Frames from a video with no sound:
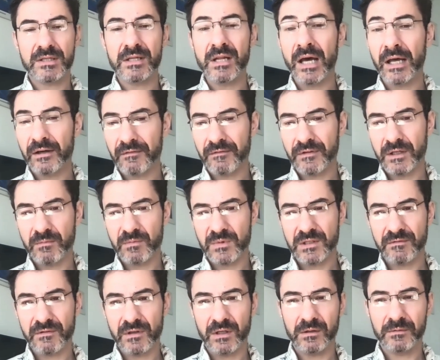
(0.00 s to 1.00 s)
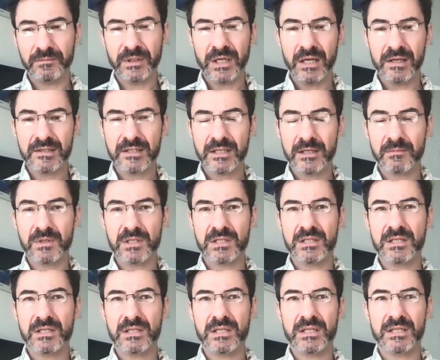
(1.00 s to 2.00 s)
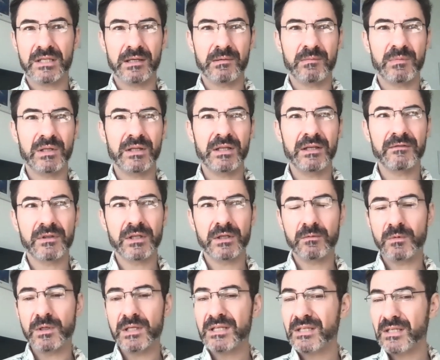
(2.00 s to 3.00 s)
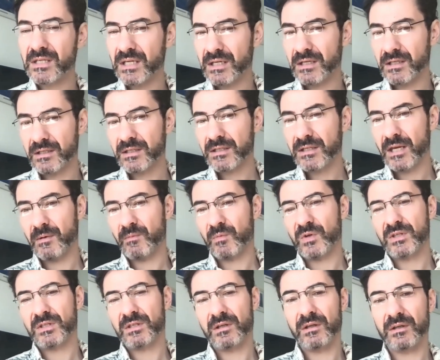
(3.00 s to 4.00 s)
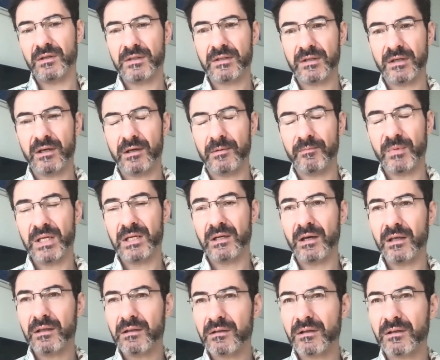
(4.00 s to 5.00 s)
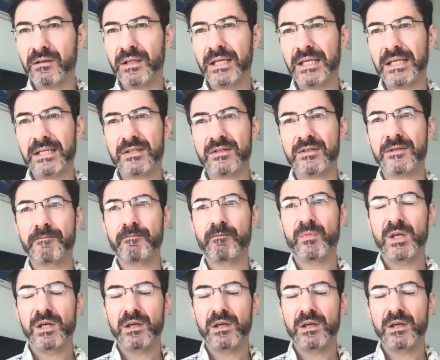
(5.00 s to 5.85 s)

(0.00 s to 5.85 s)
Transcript: None of them developed Alzheimer's disease. I believe that we're seeing the same result in other clinics.